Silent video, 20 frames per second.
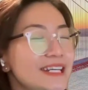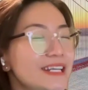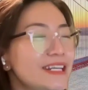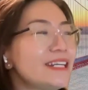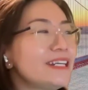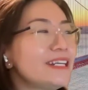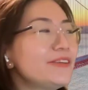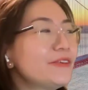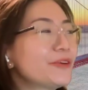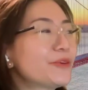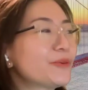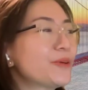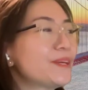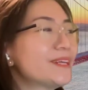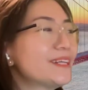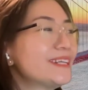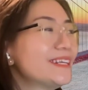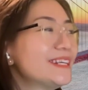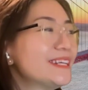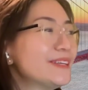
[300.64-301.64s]

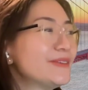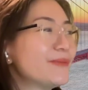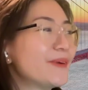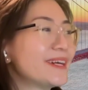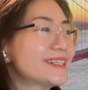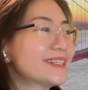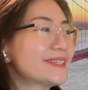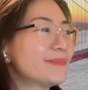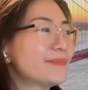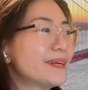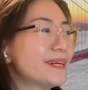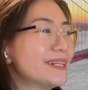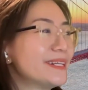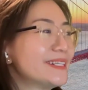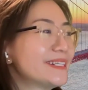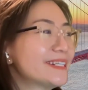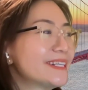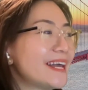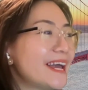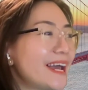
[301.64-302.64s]
illiquid
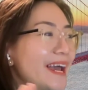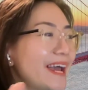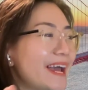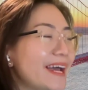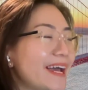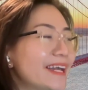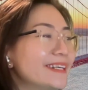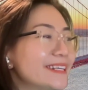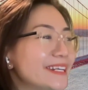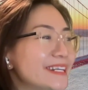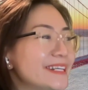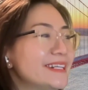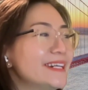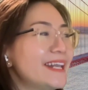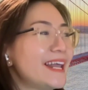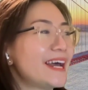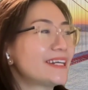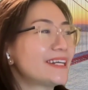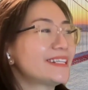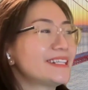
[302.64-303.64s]
investments and in
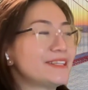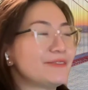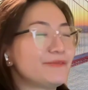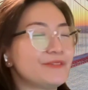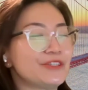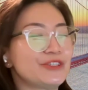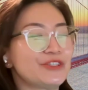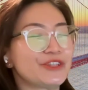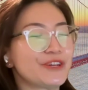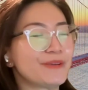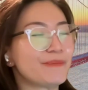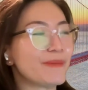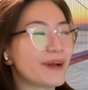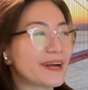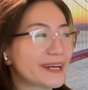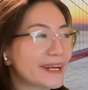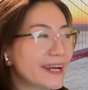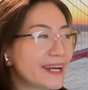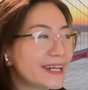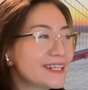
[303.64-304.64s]
less efficient
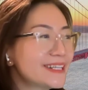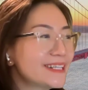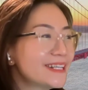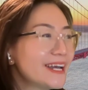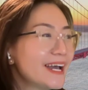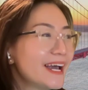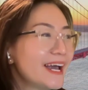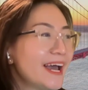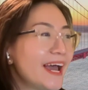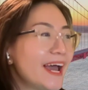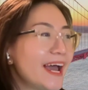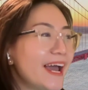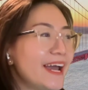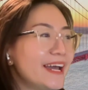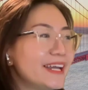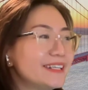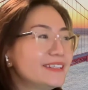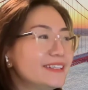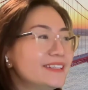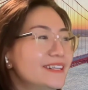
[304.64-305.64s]
markets.
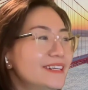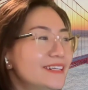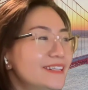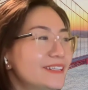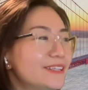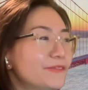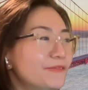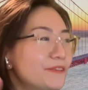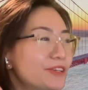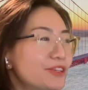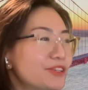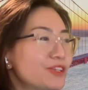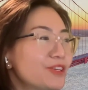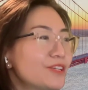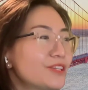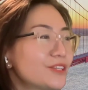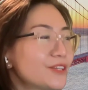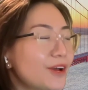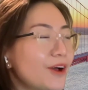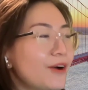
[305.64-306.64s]
And the
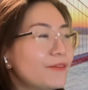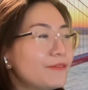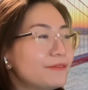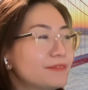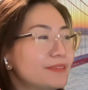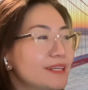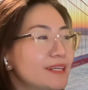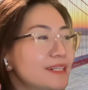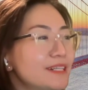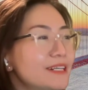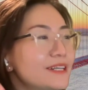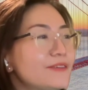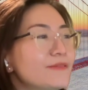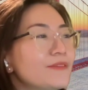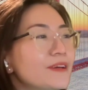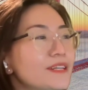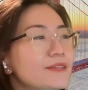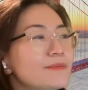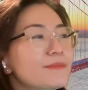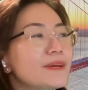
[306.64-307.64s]
features of this
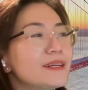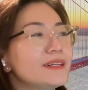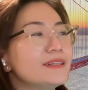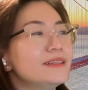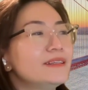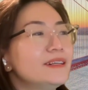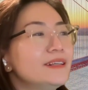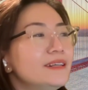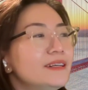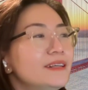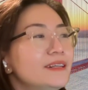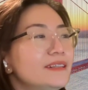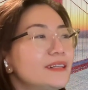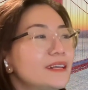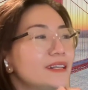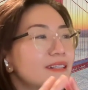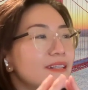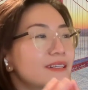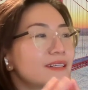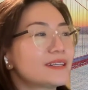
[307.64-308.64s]
investment
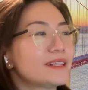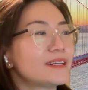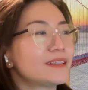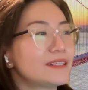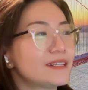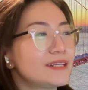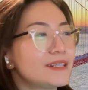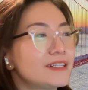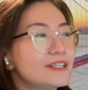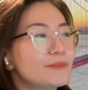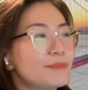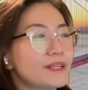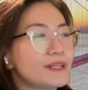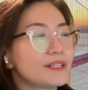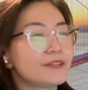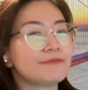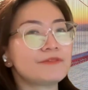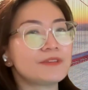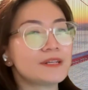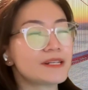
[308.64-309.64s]
necessitate
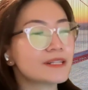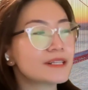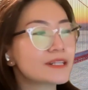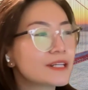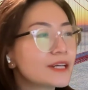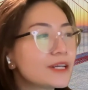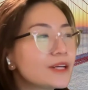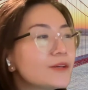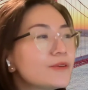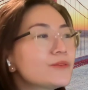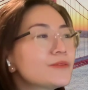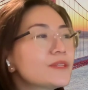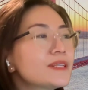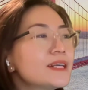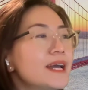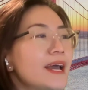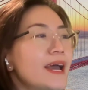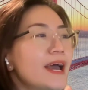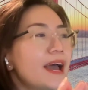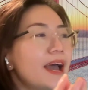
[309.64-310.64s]
specific skills